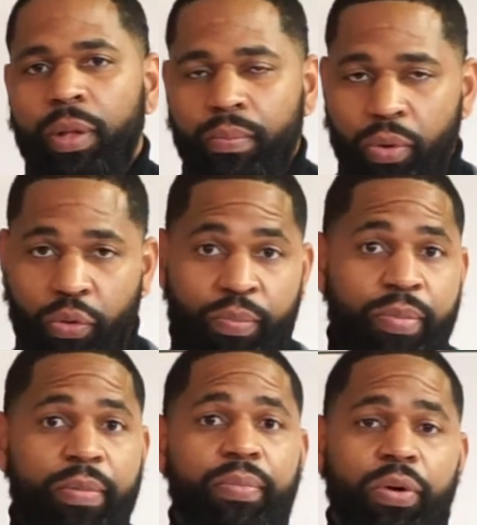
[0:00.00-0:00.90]
But
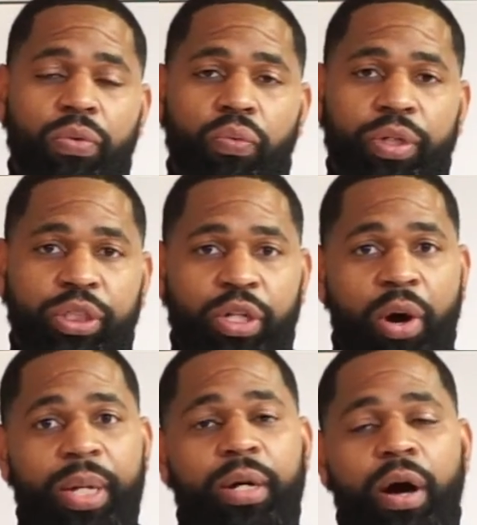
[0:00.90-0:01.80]
remember, we're
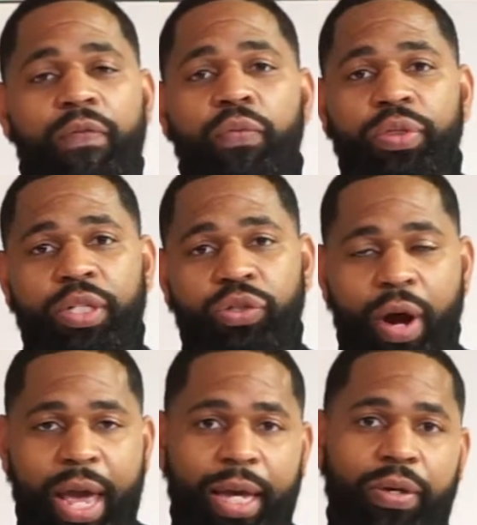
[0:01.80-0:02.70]
starting off with the
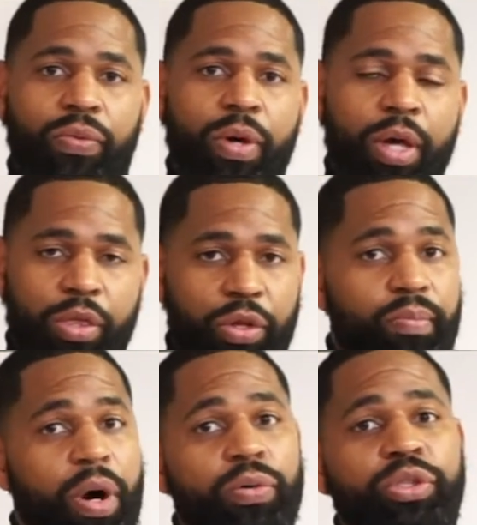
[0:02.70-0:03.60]
triangle, the
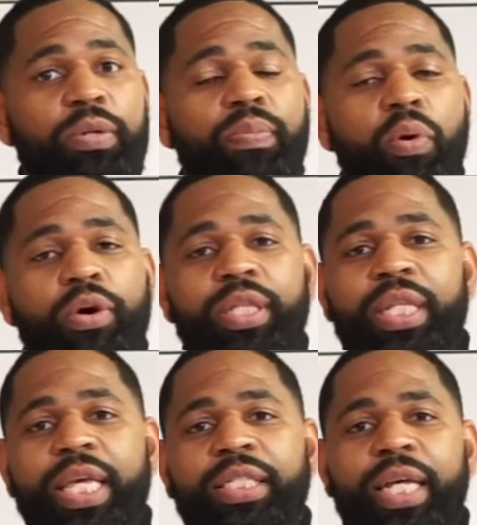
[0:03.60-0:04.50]
most important
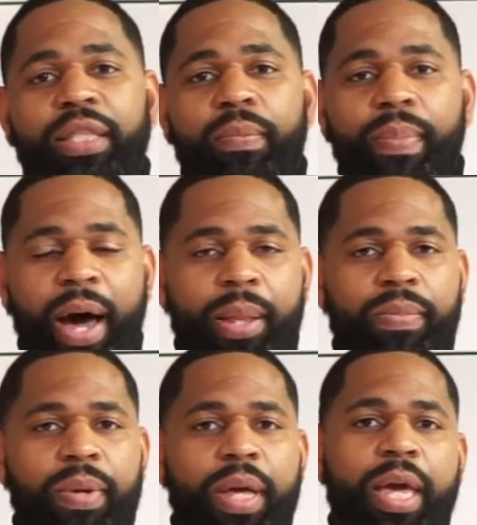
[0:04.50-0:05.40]
needs at the bottom,